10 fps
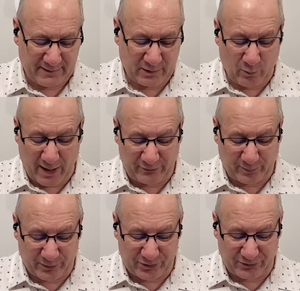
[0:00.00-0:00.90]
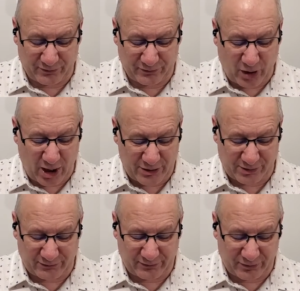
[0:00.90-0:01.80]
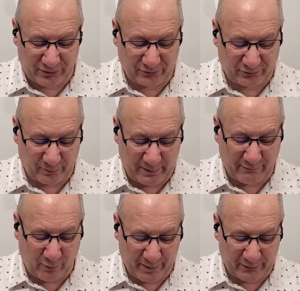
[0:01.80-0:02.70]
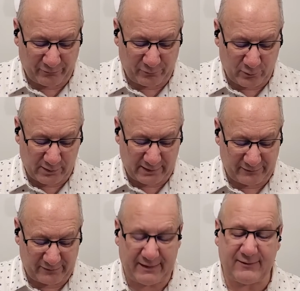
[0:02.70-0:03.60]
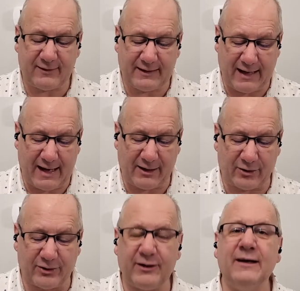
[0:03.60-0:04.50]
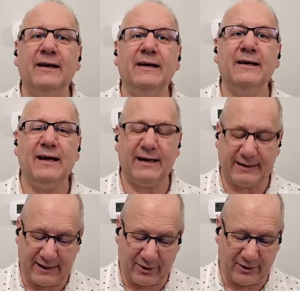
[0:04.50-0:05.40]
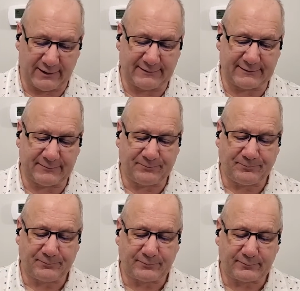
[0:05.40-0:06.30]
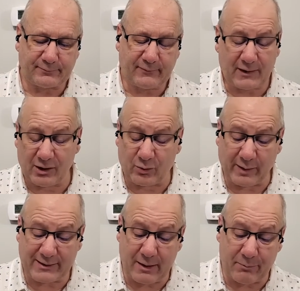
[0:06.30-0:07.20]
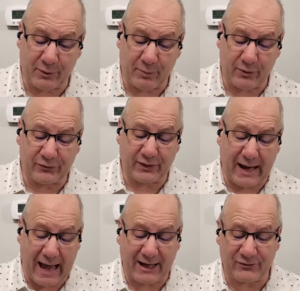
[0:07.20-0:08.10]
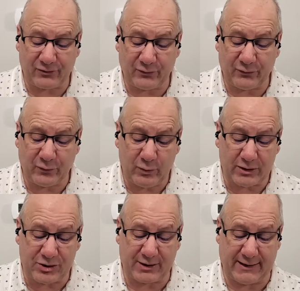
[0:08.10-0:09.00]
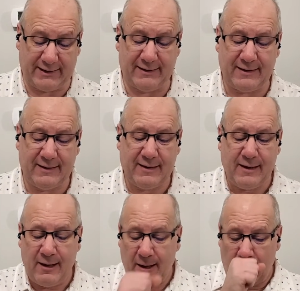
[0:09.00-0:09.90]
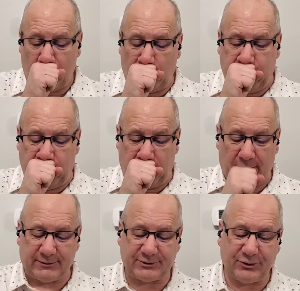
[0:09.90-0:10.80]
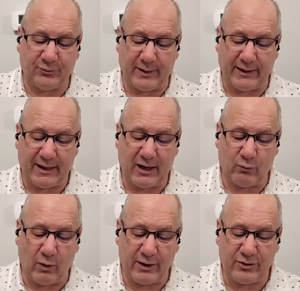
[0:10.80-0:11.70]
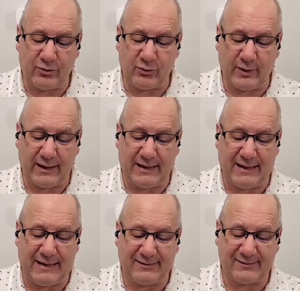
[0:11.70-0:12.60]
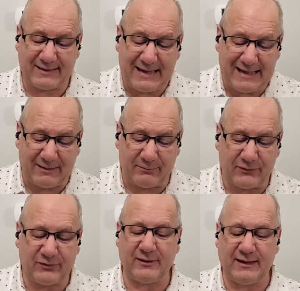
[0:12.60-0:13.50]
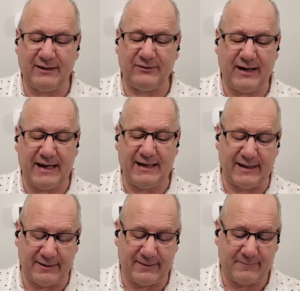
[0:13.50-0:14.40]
A wise person is cautious and turns from evil, but a fool is easily angered and careless. A quick-tempered person acts foolishly, excuse me, and one who schemes is hated.